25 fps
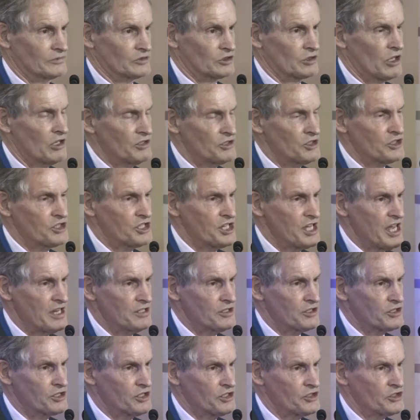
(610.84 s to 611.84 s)

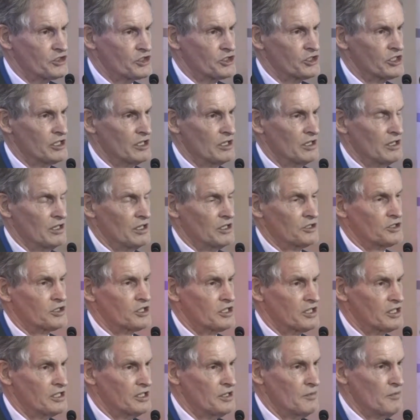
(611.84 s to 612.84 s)
Conscientious to
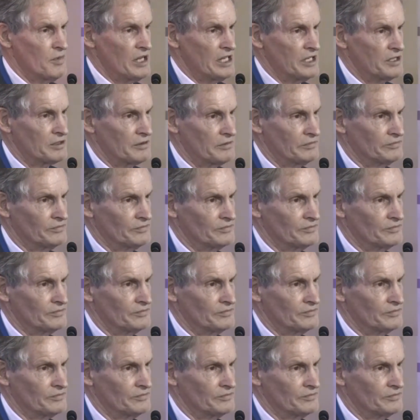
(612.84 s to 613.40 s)
the limit.